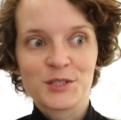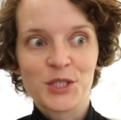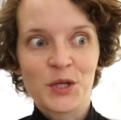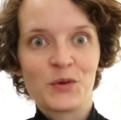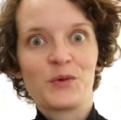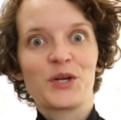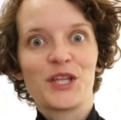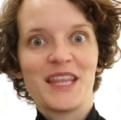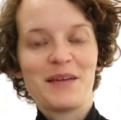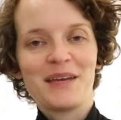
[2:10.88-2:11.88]
So
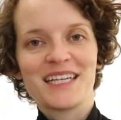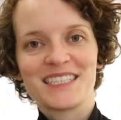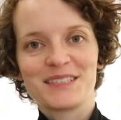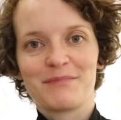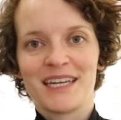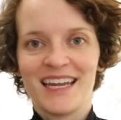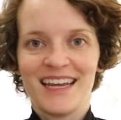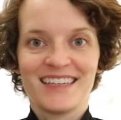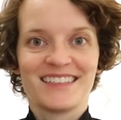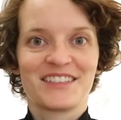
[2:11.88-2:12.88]
good thing, because it's Monday
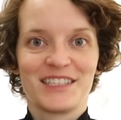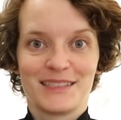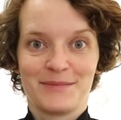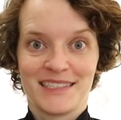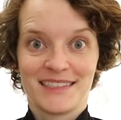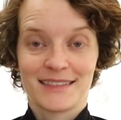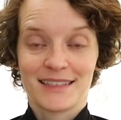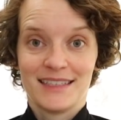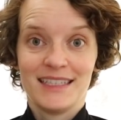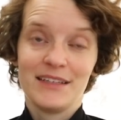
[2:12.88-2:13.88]
and Christmas
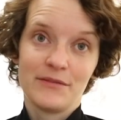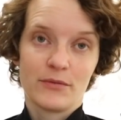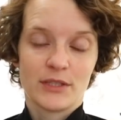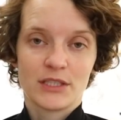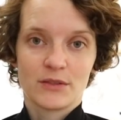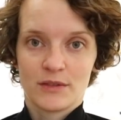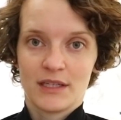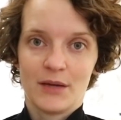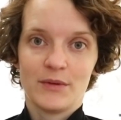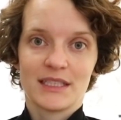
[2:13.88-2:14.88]
Eve, which is the
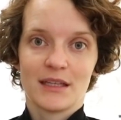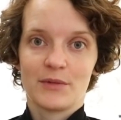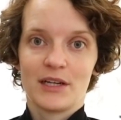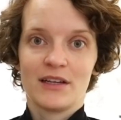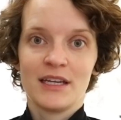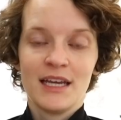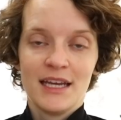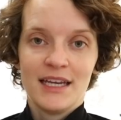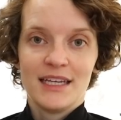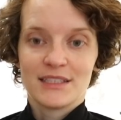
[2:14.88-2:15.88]
day we celebrate on,
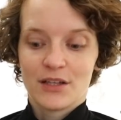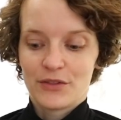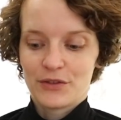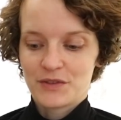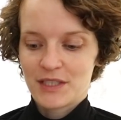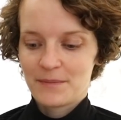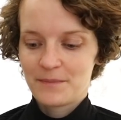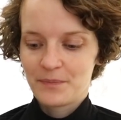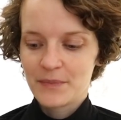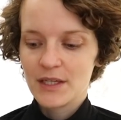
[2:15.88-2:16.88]
is on Thursday.
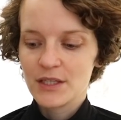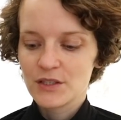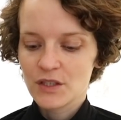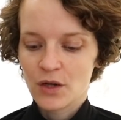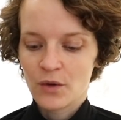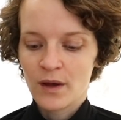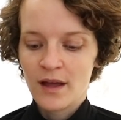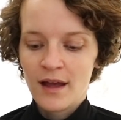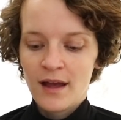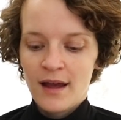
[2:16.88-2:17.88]
So
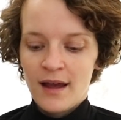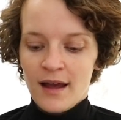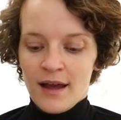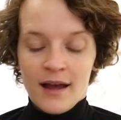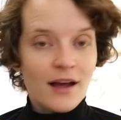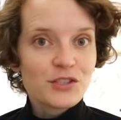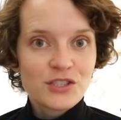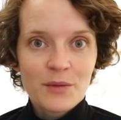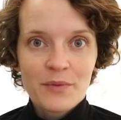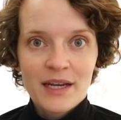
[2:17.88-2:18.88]
I'll just
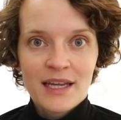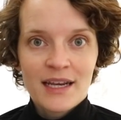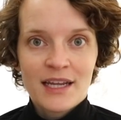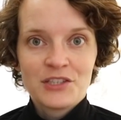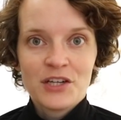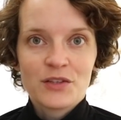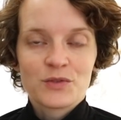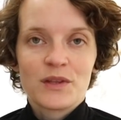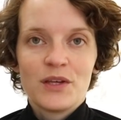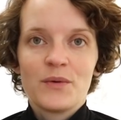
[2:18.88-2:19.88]
jump right in and share those
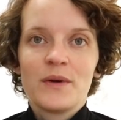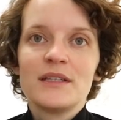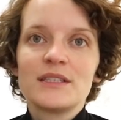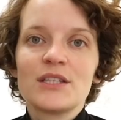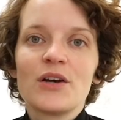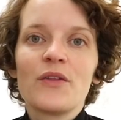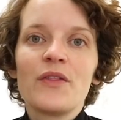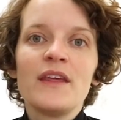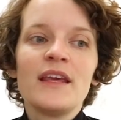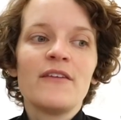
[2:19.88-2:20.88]
with you. So
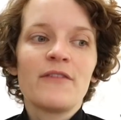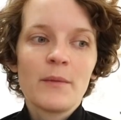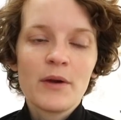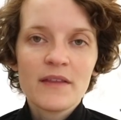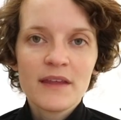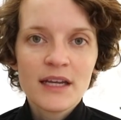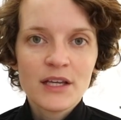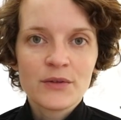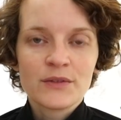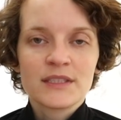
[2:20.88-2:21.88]
the fabric that I
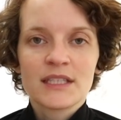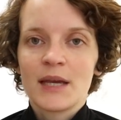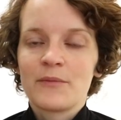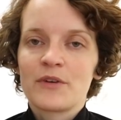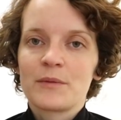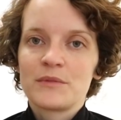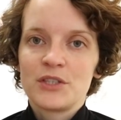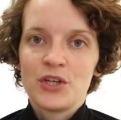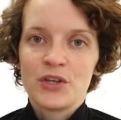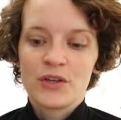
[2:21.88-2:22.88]
used came from
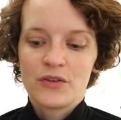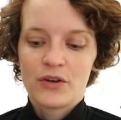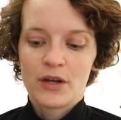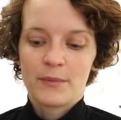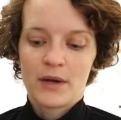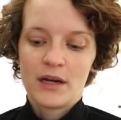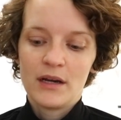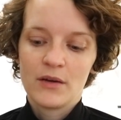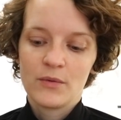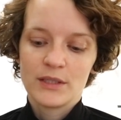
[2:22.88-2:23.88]

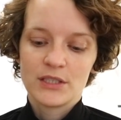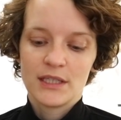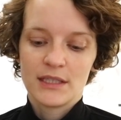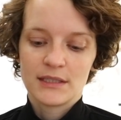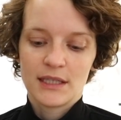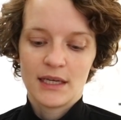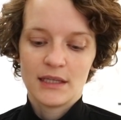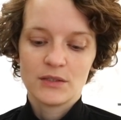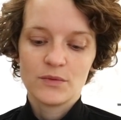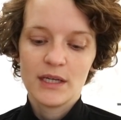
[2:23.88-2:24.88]
Tygdrömmar, which is a
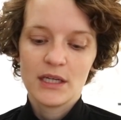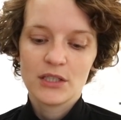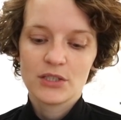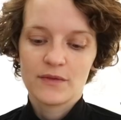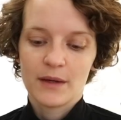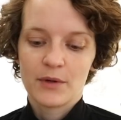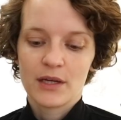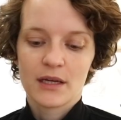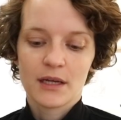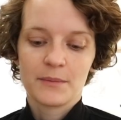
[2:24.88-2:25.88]
Swedish
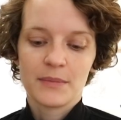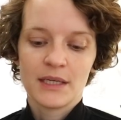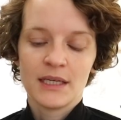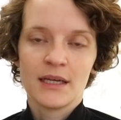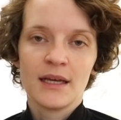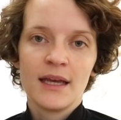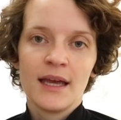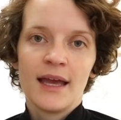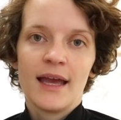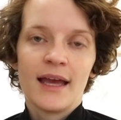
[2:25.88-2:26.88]
fabric company,
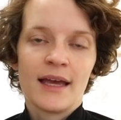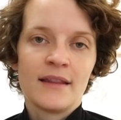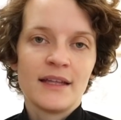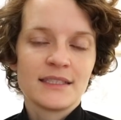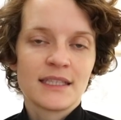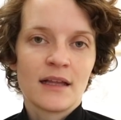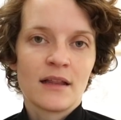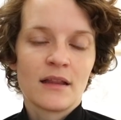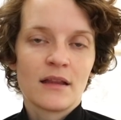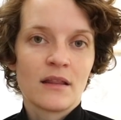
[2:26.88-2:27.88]
and they
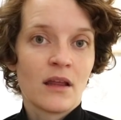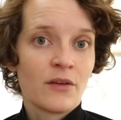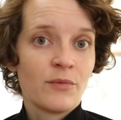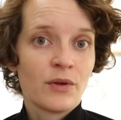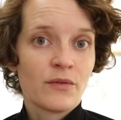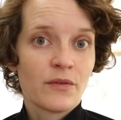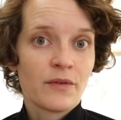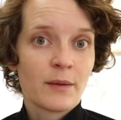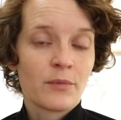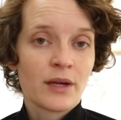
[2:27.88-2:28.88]
sell a lot of beautiful
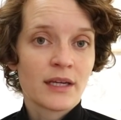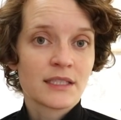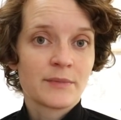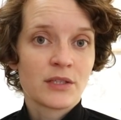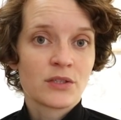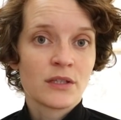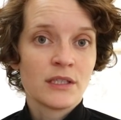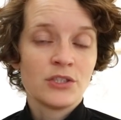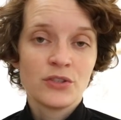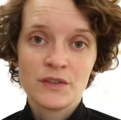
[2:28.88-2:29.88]
fabric,
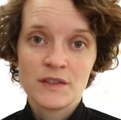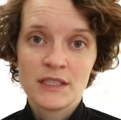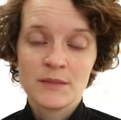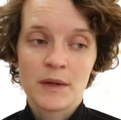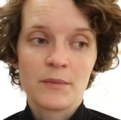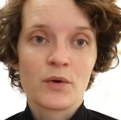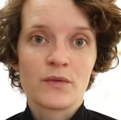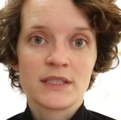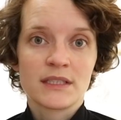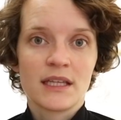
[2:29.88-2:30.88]
especially jerseys, but more
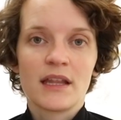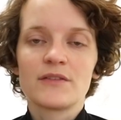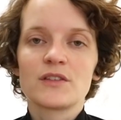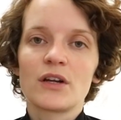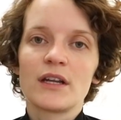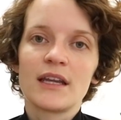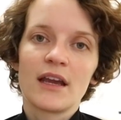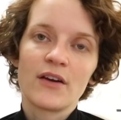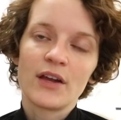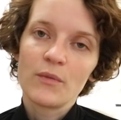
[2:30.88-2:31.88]
recently they've started
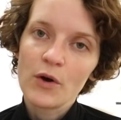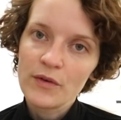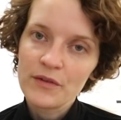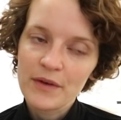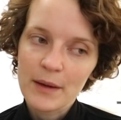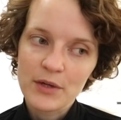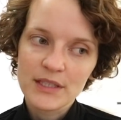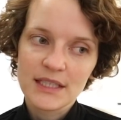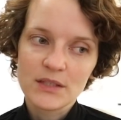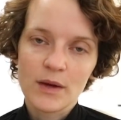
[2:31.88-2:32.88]
carrying woven
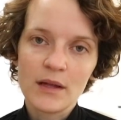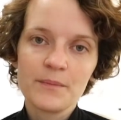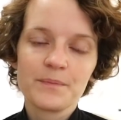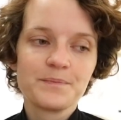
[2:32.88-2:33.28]
fabrics as well.